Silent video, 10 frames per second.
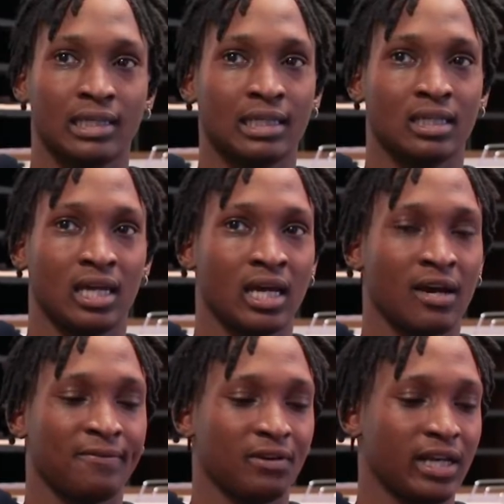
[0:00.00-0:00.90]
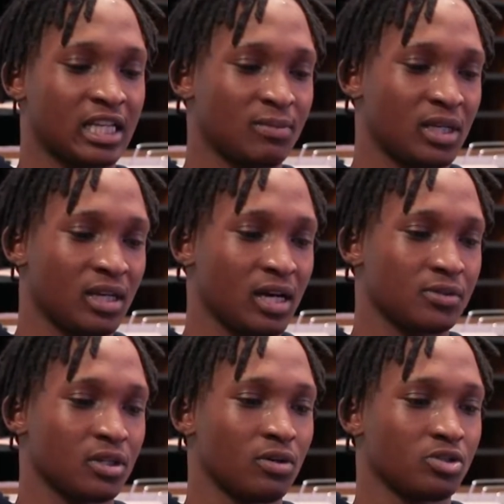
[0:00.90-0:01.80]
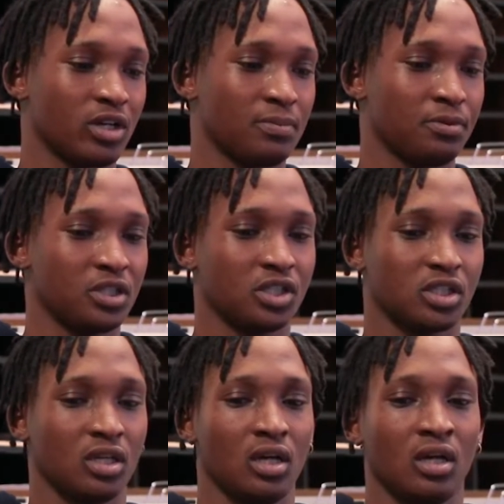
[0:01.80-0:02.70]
end of the day, I feel like at the beginning I was always trying to push